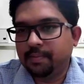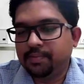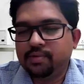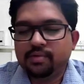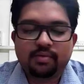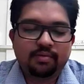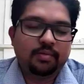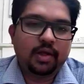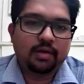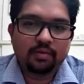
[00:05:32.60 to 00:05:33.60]

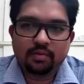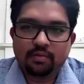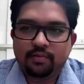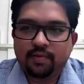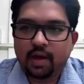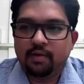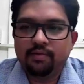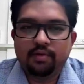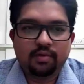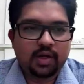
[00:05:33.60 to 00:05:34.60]
steps like
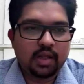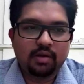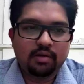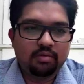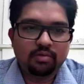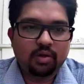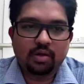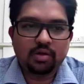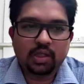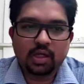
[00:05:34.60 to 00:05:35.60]
5 or 10,
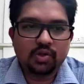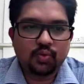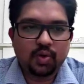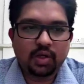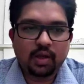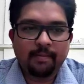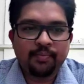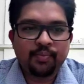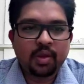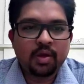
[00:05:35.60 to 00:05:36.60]
nothing is
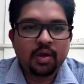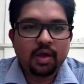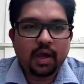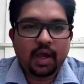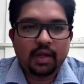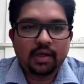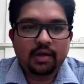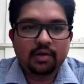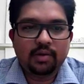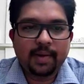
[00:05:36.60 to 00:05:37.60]
working.
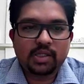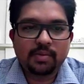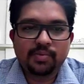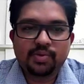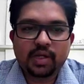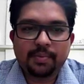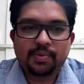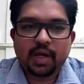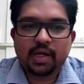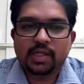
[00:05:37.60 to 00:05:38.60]
And here the maximum
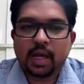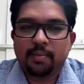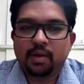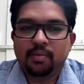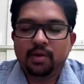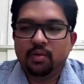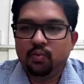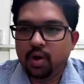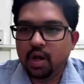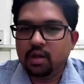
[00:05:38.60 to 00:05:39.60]
step size I have
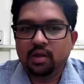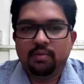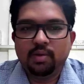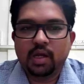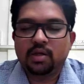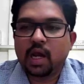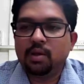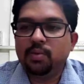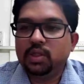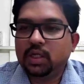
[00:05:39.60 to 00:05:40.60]
given 1. Even
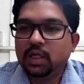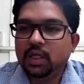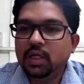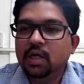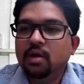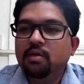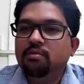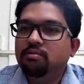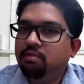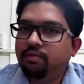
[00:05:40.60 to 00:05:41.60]
I tried with 3,
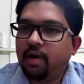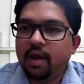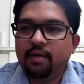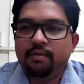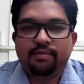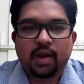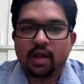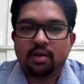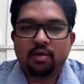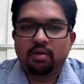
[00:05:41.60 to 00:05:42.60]

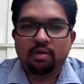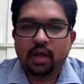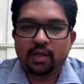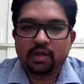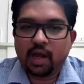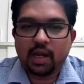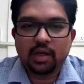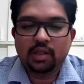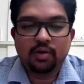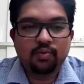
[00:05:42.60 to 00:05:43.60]
5, 10, all I
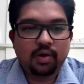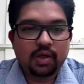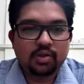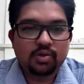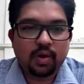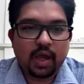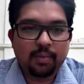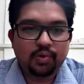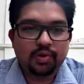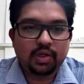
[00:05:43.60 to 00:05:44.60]
tried, nothing working.
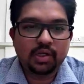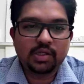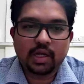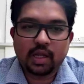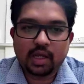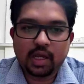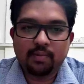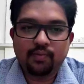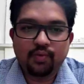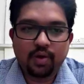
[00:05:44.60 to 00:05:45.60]
So I have to decrease
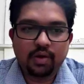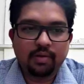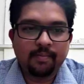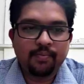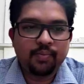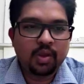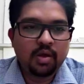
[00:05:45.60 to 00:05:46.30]
and I came 1.